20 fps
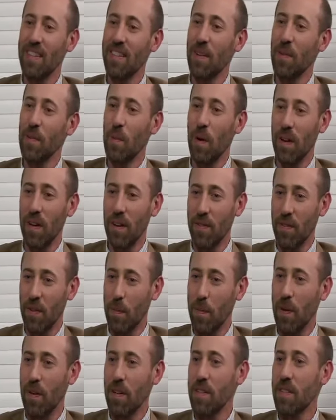is a
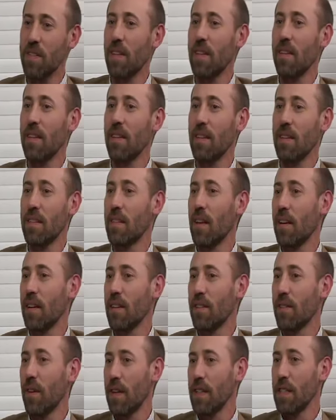wonderful person. The son
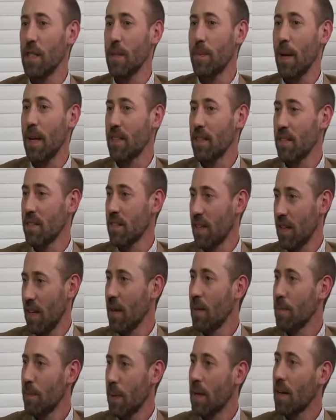is very special to
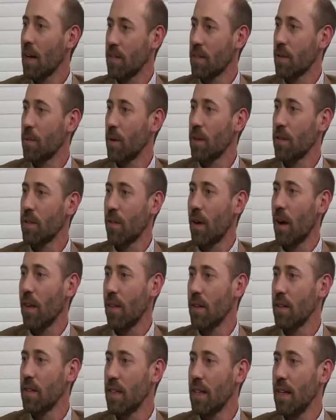him because of what his
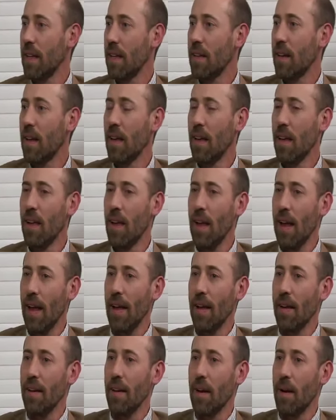father did.
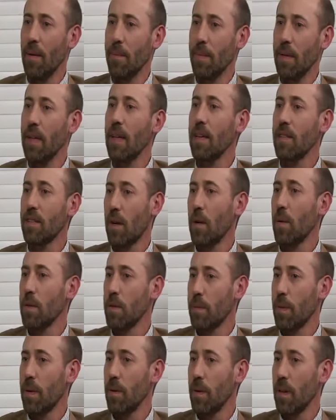And he's
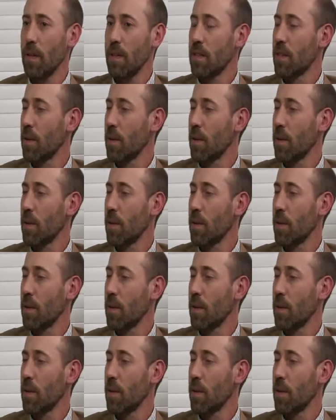always been really